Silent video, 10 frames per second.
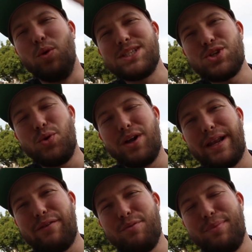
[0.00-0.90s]
What's going
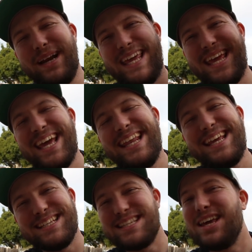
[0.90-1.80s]
on, everybody? It
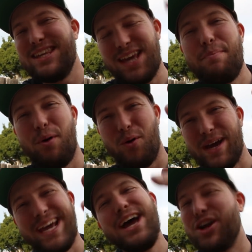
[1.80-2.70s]
is ya
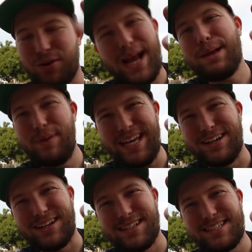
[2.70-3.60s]
boy, Greg
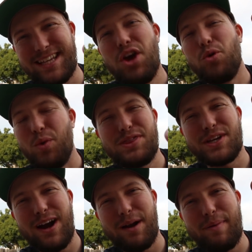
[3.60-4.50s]
Peters with
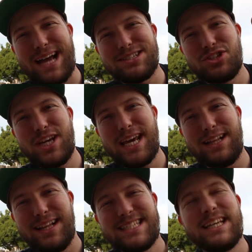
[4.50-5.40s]
the Car Passion
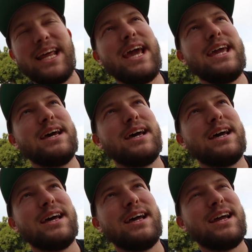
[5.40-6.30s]
Channel, and today
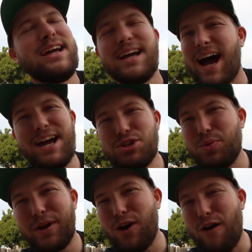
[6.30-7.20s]
I
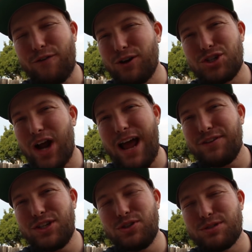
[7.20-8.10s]
just want to go for a
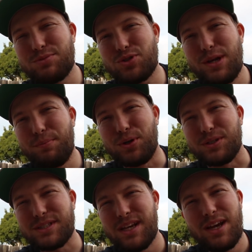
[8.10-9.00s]
drive and do some street
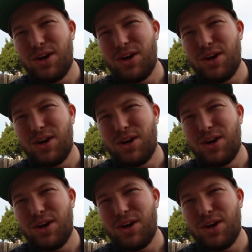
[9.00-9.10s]
pulls.